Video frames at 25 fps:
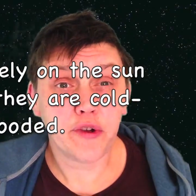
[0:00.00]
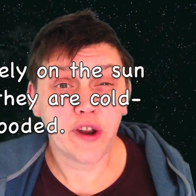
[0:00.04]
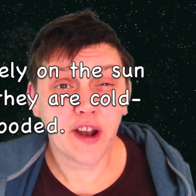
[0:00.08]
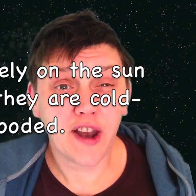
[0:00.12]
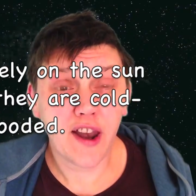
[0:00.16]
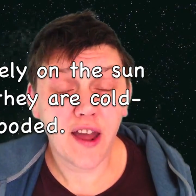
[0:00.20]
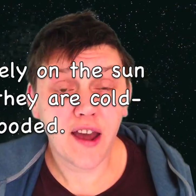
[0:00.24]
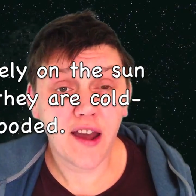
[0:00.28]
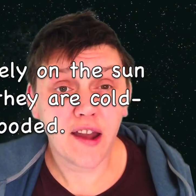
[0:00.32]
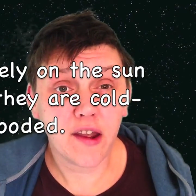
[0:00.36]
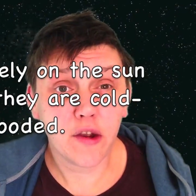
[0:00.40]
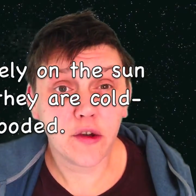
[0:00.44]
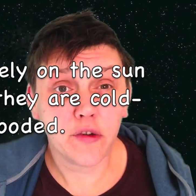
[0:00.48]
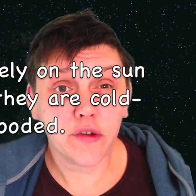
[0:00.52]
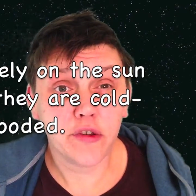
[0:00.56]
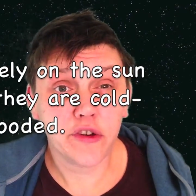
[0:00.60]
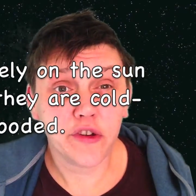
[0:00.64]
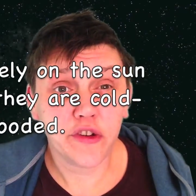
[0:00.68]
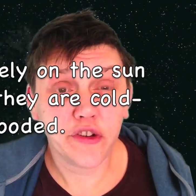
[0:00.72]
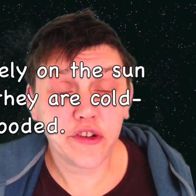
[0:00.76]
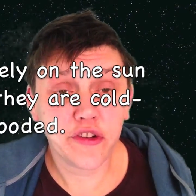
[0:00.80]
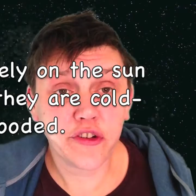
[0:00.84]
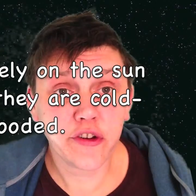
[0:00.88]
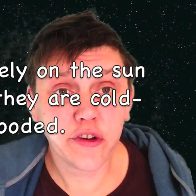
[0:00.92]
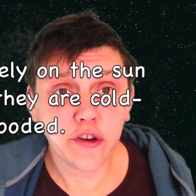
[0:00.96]
rely on the
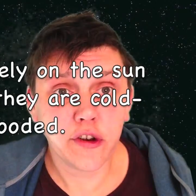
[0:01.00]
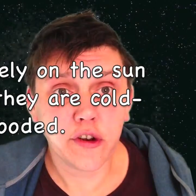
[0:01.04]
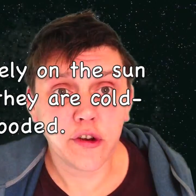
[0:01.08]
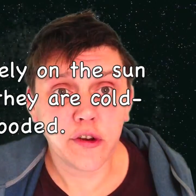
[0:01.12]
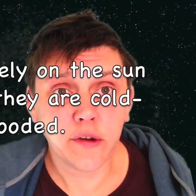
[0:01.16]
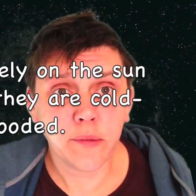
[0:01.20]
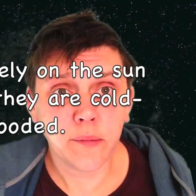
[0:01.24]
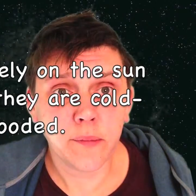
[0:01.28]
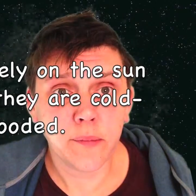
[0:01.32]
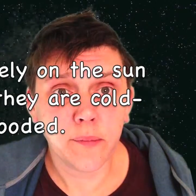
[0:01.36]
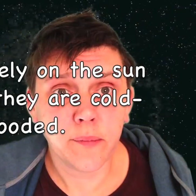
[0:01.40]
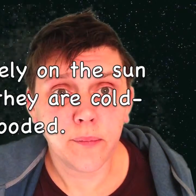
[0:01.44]
sun